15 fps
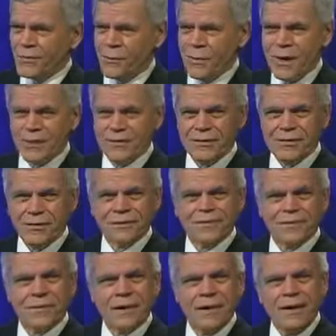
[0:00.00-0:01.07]
We'll have you back soon.
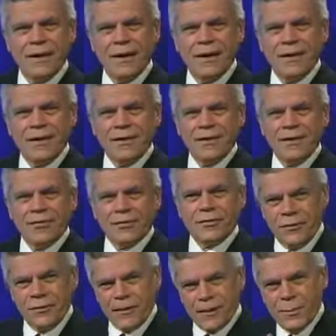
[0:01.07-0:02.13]

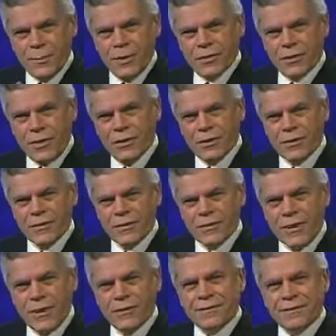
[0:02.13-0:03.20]
So think about calling
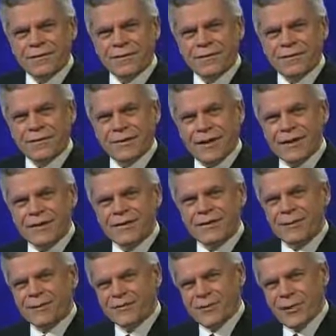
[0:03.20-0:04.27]
their office or getting
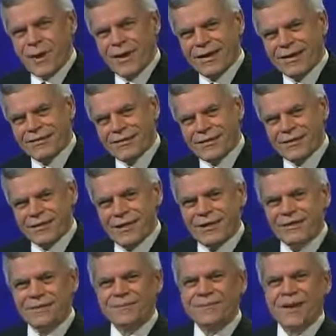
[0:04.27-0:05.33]
some swag, as he
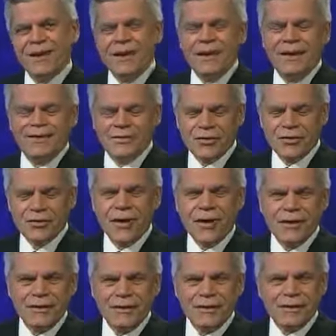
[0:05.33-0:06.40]
says. It's a good
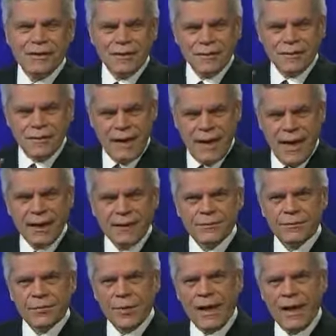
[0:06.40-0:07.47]
idea. The N
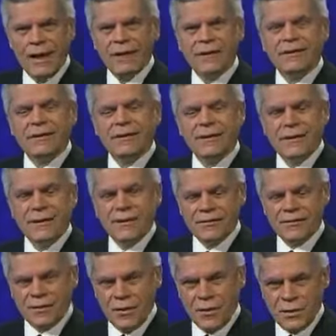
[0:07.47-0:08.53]
brand is
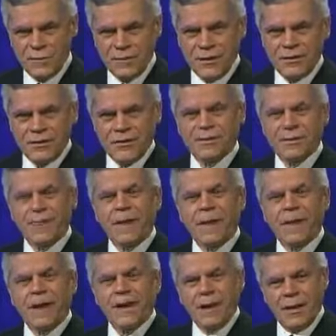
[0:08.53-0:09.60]
for all of us.
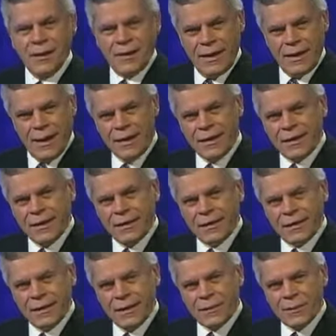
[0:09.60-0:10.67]
Hang
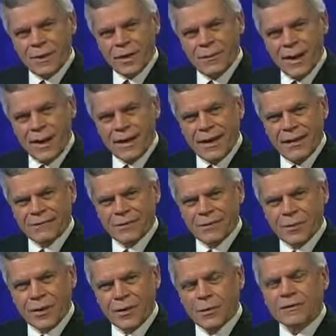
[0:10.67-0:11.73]
on. We'll come back after
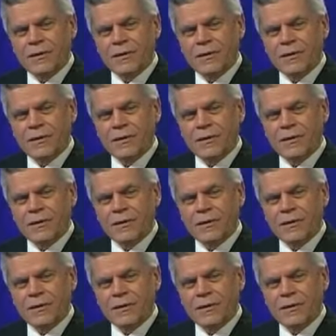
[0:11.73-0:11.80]
the break.